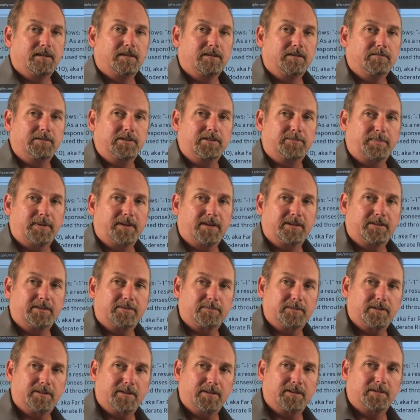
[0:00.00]
Respondents
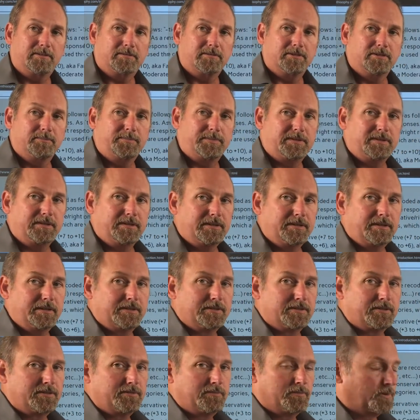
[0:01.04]
were then grouped
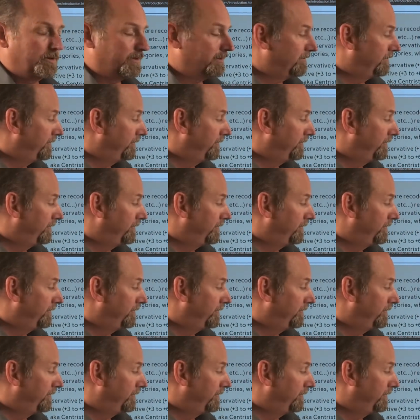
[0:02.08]
into one of